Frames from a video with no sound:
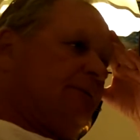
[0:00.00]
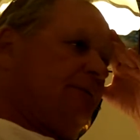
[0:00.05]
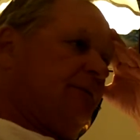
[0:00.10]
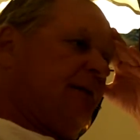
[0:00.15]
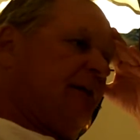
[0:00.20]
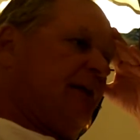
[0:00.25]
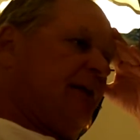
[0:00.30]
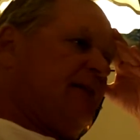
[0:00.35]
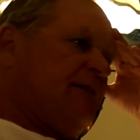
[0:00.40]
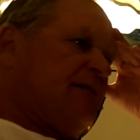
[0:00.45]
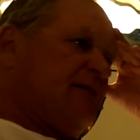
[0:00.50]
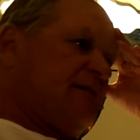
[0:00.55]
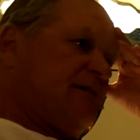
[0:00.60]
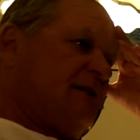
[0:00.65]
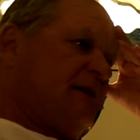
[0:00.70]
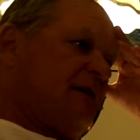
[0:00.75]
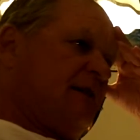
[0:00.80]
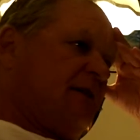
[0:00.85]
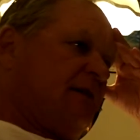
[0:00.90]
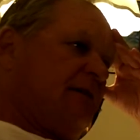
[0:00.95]
they
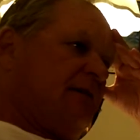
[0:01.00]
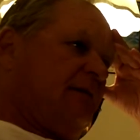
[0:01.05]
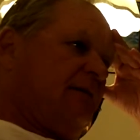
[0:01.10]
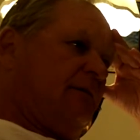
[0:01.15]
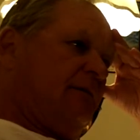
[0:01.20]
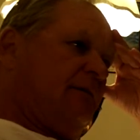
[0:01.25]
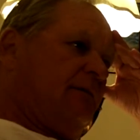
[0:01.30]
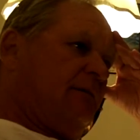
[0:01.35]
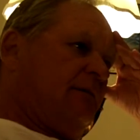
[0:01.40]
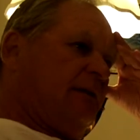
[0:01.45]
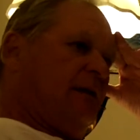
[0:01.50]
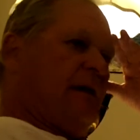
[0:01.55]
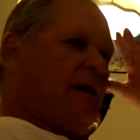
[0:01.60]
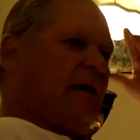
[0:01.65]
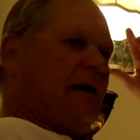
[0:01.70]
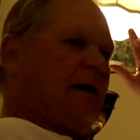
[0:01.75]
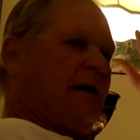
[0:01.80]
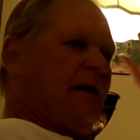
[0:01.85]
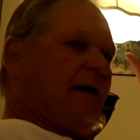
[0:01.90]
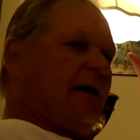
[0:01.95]
seen that
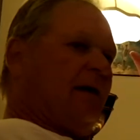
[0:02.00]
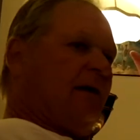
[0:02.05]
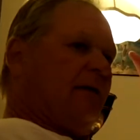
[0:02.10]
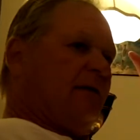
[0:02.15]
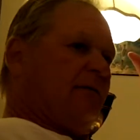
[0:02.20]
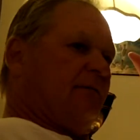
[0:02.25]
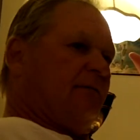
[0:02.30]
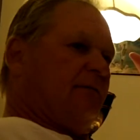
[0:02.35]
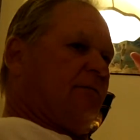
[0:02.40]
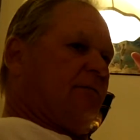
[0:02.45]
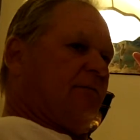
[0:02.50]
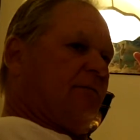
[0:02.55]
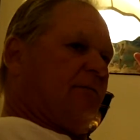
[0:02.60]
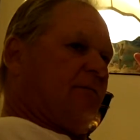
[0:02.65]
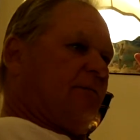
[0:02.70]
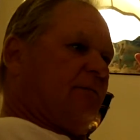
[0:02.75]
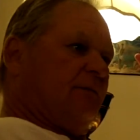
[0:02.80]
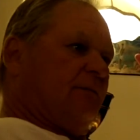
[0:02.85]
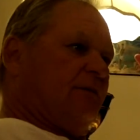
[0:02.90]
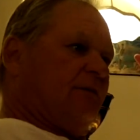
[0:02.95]
I had
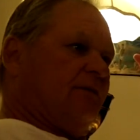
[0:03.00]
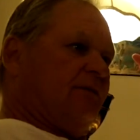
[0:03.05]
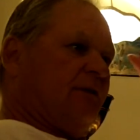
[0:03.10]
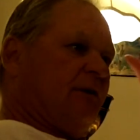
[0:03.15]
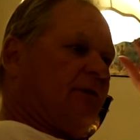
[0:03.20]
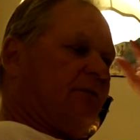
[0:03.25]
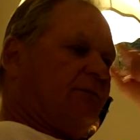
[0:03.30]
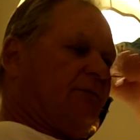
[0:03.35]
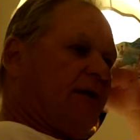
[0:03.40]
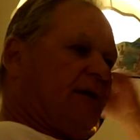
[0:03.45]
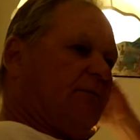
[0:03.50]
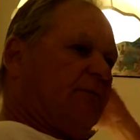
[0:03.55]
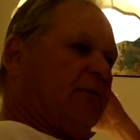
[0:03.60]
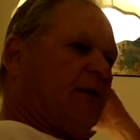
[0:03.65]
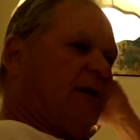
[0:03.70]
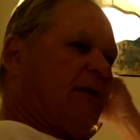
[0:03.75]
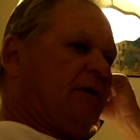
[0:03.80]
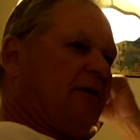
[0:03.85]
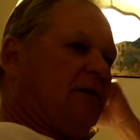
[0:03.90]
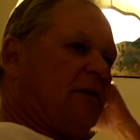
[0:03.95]
developed a
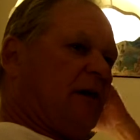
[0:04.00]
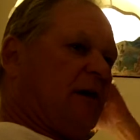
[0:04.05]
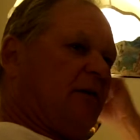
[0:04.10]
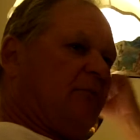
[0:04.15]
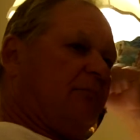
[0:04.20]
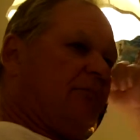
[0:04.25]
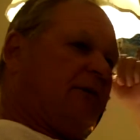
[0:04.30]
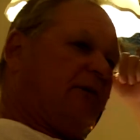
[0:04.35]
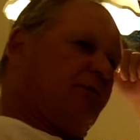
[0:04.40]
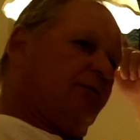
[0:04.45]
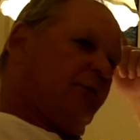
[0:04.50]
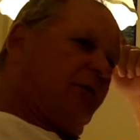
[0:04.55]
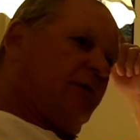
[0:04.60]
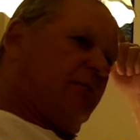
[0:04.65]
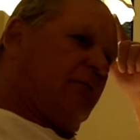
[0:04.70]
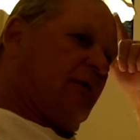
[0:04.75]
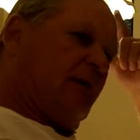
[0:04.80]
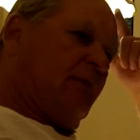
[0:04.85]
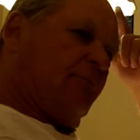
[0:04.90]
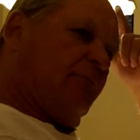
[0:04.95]
blood clot between
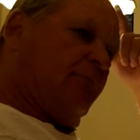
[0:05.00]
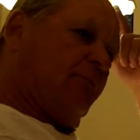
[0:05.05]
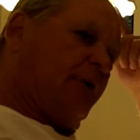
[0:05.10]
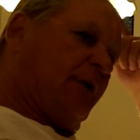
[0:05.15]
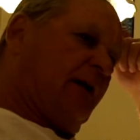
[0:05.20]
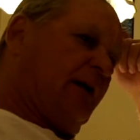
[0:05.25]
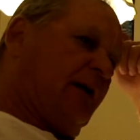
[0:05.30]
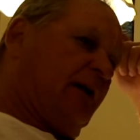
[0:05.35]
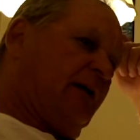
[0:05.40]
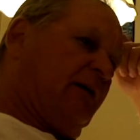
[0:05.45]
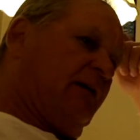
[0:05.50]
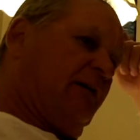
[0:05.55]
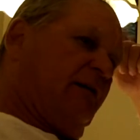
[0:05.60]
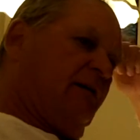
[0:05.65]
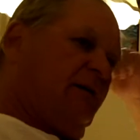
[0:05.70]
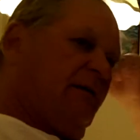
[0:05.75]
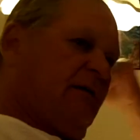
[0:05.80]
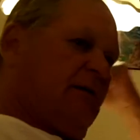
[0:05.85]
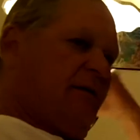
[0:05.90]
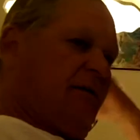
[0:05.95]
my brain
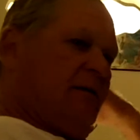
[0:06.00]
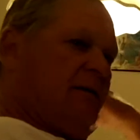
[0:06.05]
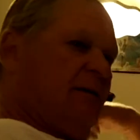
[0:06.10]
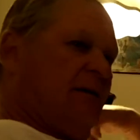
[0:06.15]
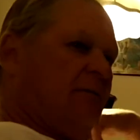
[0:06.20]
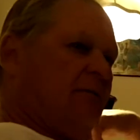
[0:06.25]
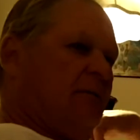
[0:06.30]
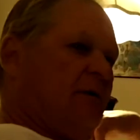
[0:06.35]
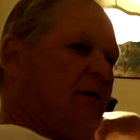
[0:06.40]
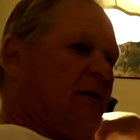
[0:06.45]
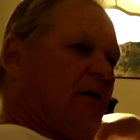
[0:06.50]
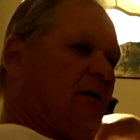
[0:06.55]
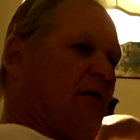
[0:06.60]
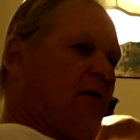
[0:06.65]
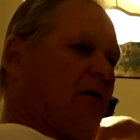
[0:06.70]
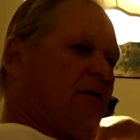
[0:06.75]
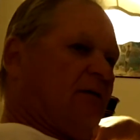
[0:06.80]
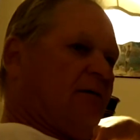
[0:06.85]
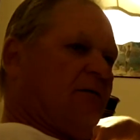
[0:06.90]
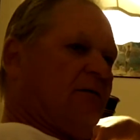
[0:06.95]
and my
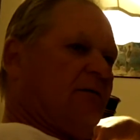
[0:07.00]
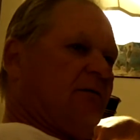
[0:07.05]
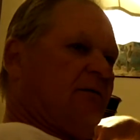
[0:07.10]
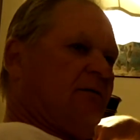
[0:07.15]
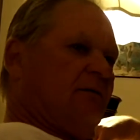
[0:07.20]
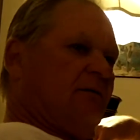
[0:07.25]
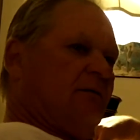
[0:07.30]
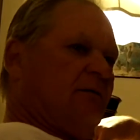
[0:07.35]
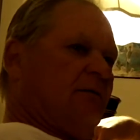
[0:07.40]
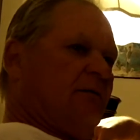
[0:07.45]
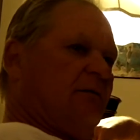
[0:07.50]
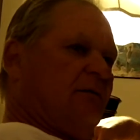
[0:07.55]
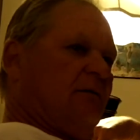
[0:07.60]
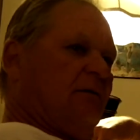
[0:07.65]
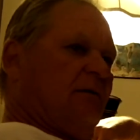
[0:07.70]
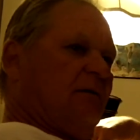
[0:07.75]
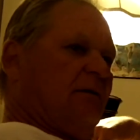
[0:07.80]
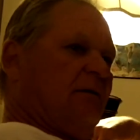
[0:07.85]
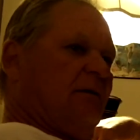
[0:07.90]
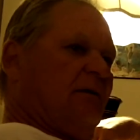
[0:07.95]
lung.
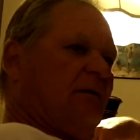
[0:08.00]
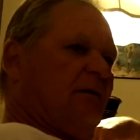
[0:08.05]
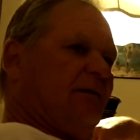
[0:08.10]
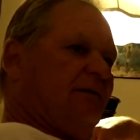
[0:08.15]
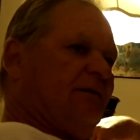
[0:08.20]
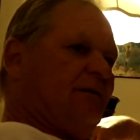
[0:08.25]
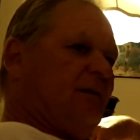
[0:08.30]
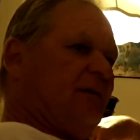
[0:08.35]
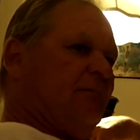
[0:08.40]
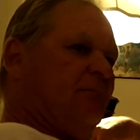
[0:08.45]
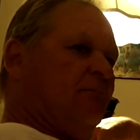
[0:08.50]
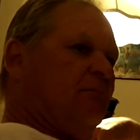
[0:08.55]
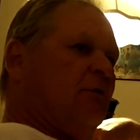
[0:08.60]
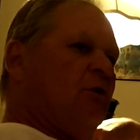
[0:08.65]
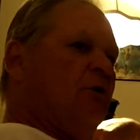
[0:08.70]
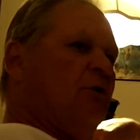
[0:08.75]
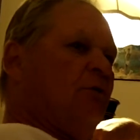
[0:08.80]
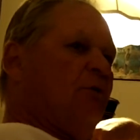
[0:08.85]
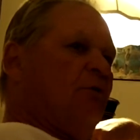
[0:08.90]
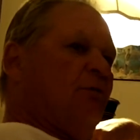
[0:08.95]
And if it
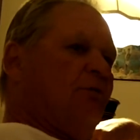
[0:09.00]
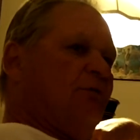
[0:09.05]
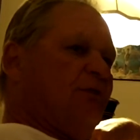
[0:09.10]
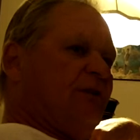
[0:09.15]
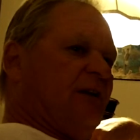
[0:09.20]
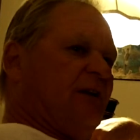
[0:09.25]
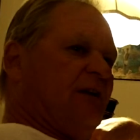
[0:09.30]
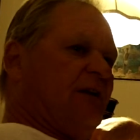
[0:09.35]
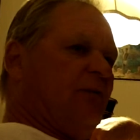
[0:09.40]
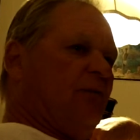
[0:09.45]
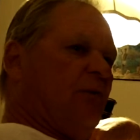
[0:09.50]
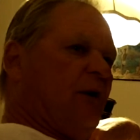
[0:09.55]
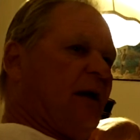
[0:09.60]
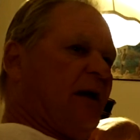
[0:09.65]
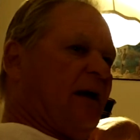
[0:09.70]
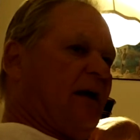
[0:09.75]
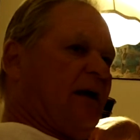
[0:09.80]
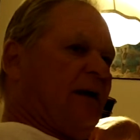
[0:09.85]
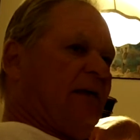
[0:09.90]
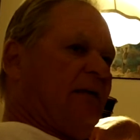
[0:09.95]
moves any
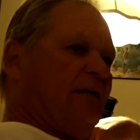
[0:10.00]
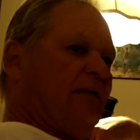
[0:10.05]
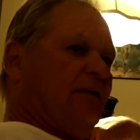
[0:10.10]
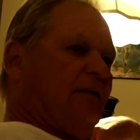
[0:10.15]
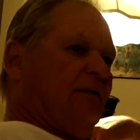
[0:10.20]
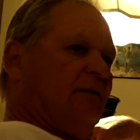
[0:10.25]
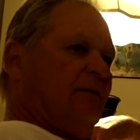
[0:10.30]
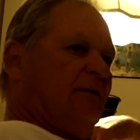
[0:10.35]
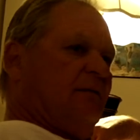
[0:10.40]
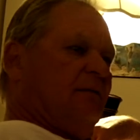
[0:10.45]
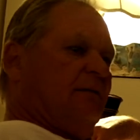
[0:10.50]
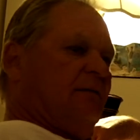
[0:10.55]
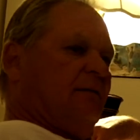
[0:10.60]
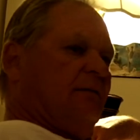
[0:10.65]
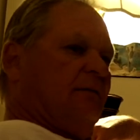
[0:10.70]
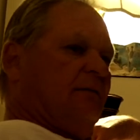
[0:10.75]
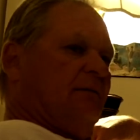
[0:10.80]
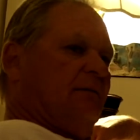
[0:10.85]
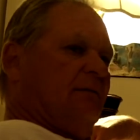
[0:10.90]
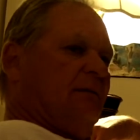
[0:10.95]
way,
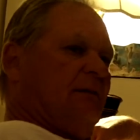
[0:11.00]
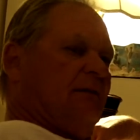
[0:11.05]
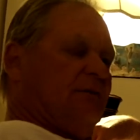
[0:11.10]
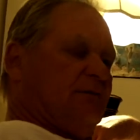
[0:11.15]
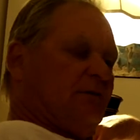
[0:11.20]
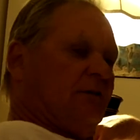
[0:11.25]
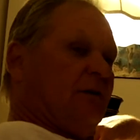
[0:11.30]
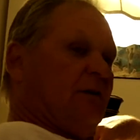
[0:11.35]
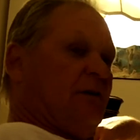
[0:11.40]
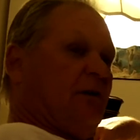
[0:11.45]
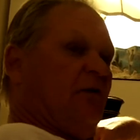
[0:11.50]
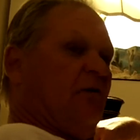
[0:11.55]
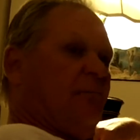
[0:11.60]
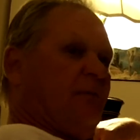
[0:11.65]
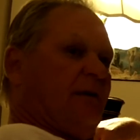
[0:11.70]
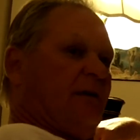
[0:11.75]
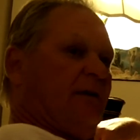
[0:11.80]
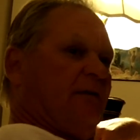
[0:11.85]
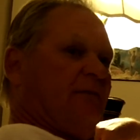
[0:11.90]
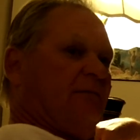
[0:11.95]
it's going to kill me.